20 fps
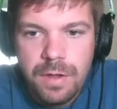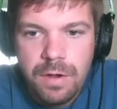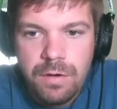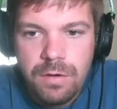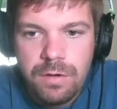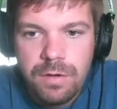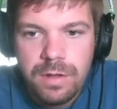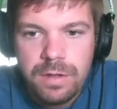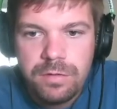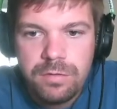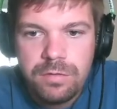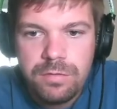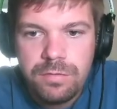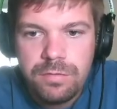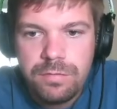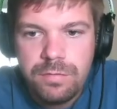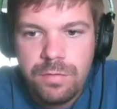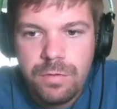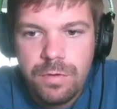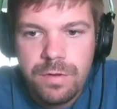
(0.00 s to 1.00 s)

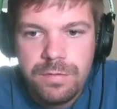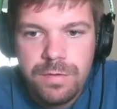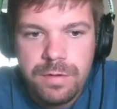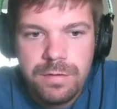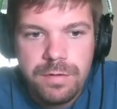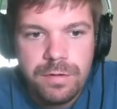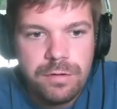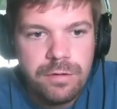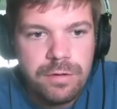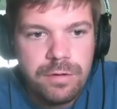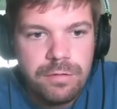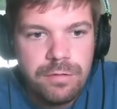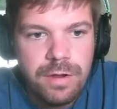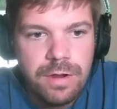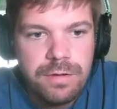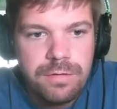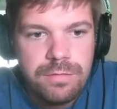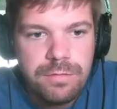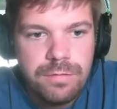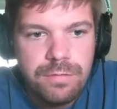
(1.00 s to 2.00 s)
RS, 45-degree
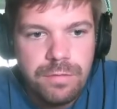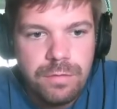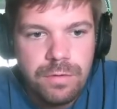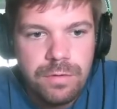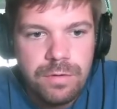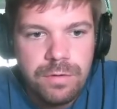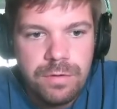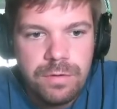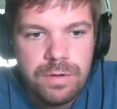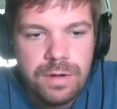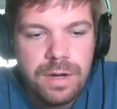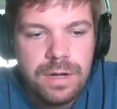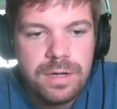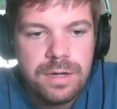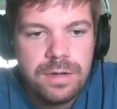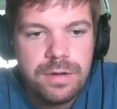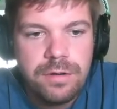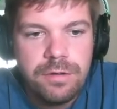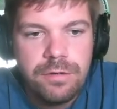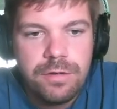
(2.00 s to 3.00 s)
right,
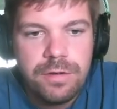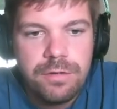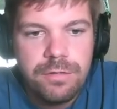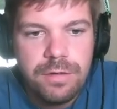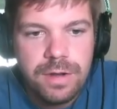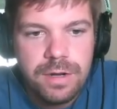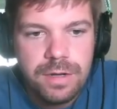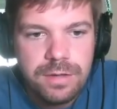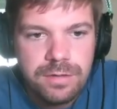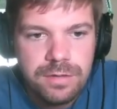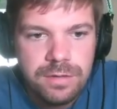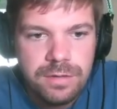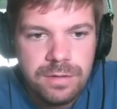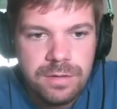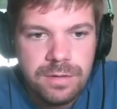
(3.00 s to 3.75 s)
90-degree right.